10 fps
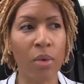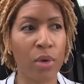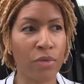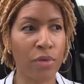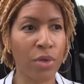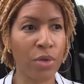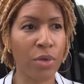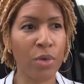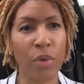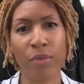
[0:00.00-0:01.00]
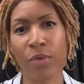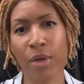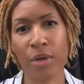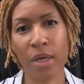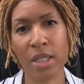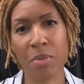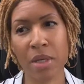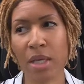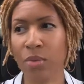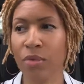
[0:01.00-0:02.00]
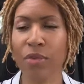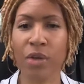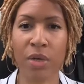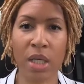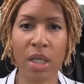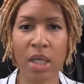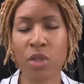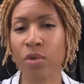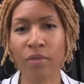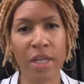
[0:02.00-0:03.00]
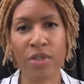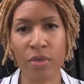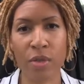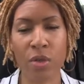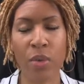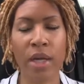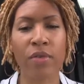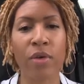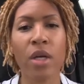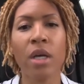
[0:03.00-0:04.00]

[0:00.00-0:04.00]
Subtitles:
One for you, one for your husband, one for your kids, or vice versa, whatever.